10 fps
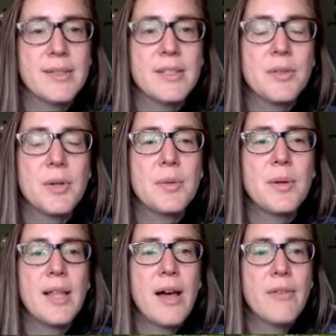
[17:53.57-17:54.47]
It's going to
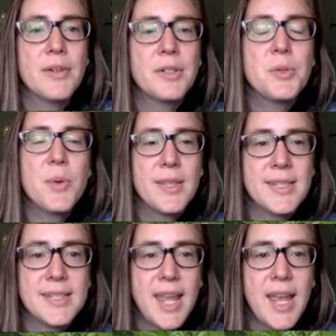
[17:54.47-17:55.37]
allow for it to
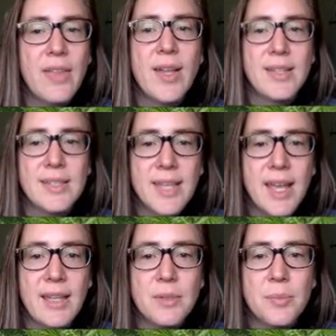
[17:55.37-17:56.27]
withstand that
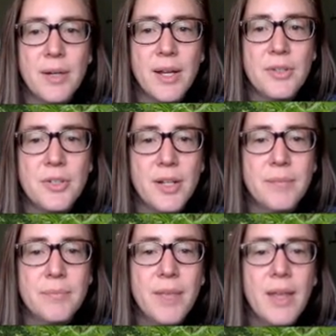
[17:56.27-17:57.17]
sand abrasion.